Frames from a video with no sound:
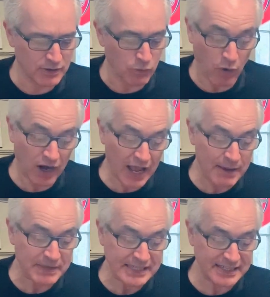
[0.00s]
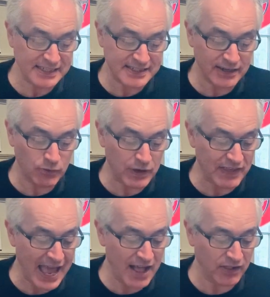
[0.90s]
While I am eating dinner
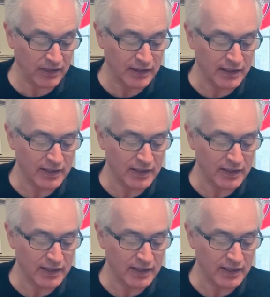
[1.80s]
with Elle,